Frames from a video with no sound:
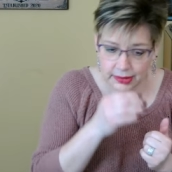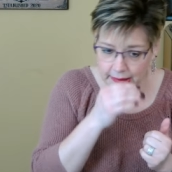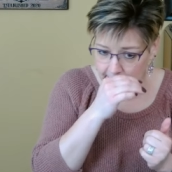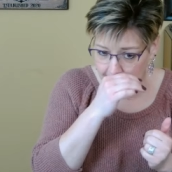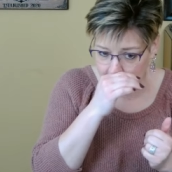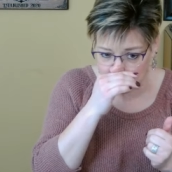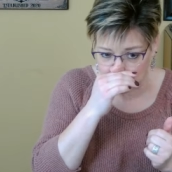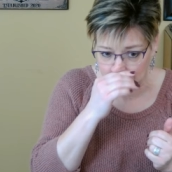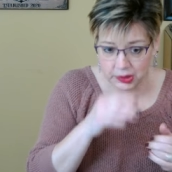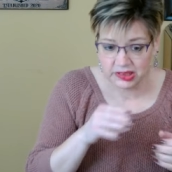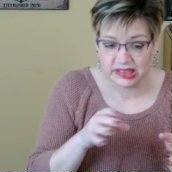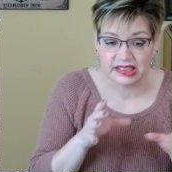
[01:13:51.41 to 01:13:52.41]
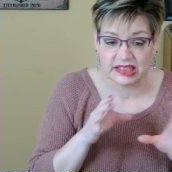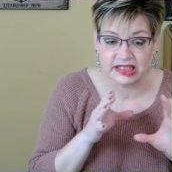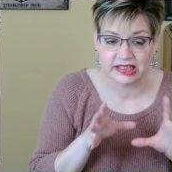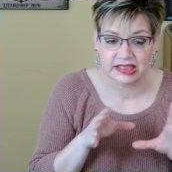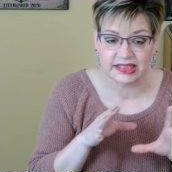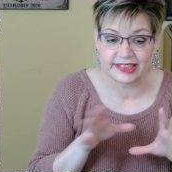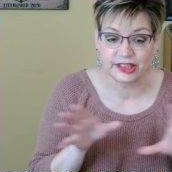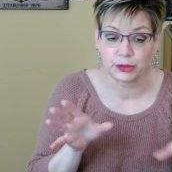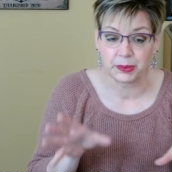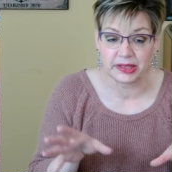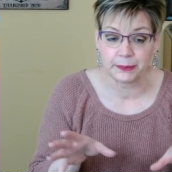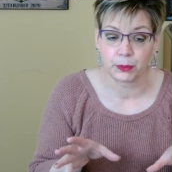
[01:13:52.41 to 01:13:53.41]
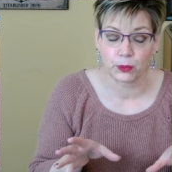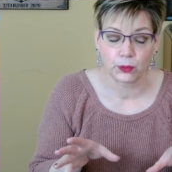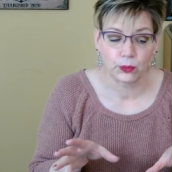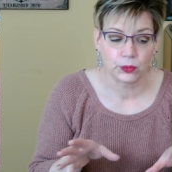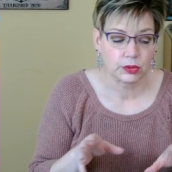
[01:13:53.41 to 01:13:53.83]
um, these people.